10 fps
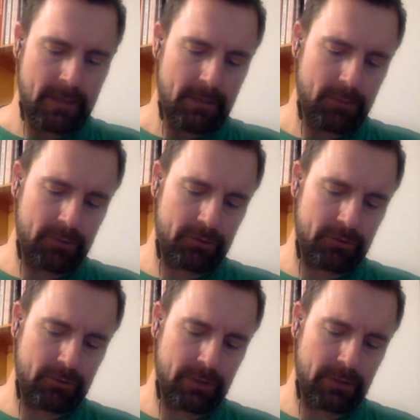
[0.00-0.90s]
but just
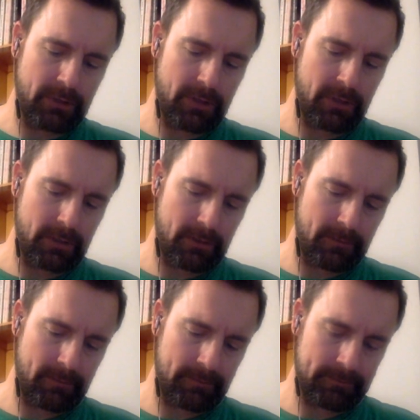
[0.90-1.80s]
showing
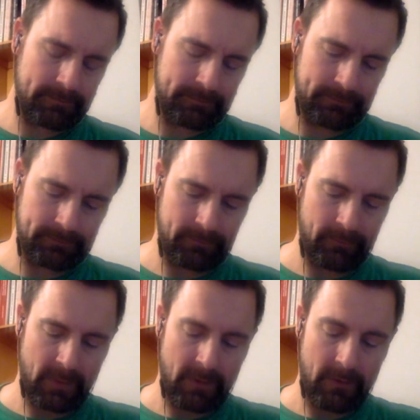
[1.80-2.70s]
the
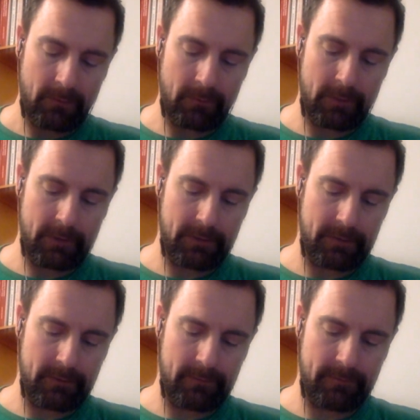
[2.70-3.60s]

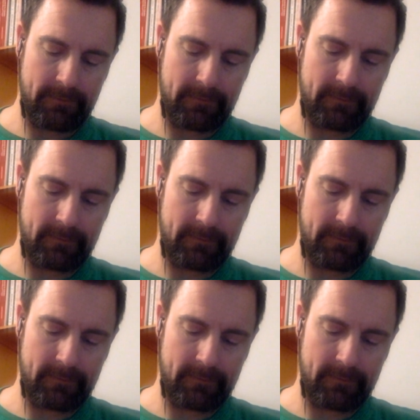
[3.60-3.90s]
relative